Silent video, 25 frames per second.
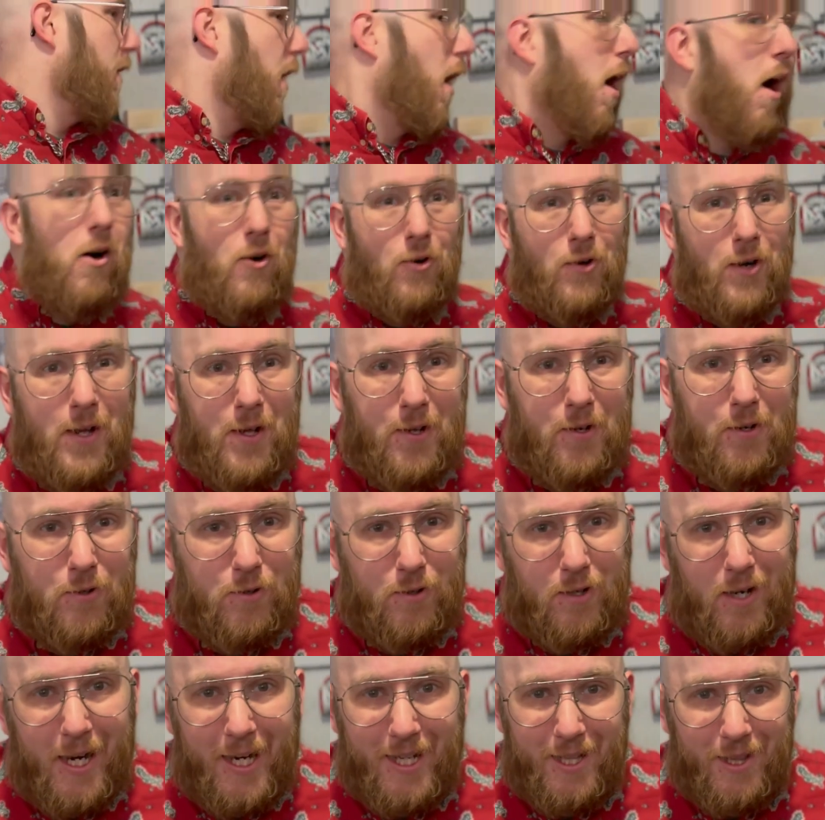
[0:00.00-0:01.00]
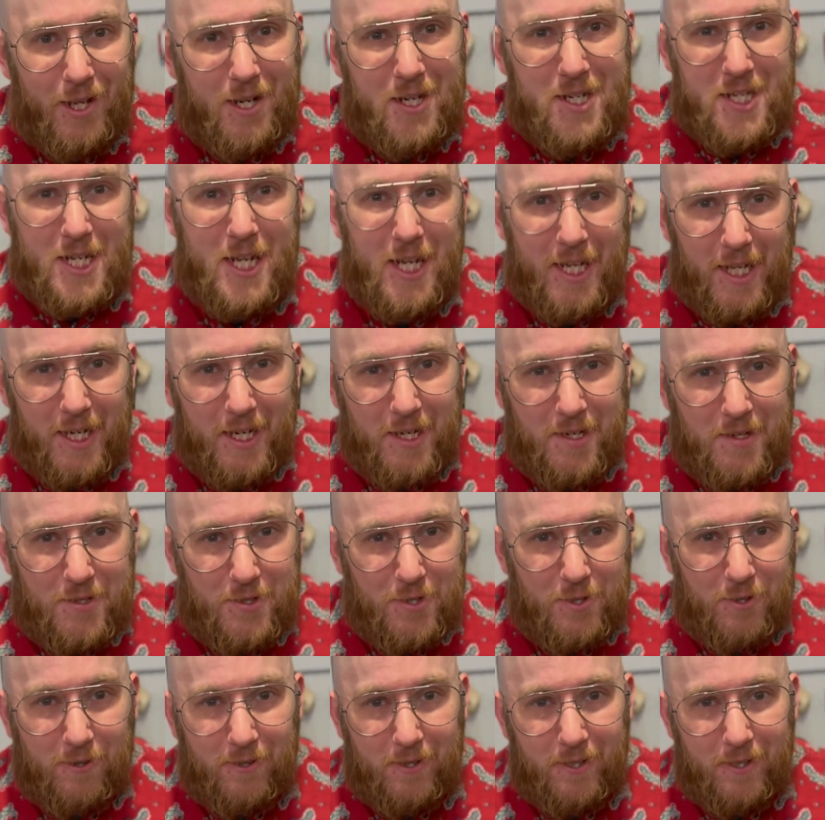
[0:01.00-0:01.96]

All right, all right, let's get into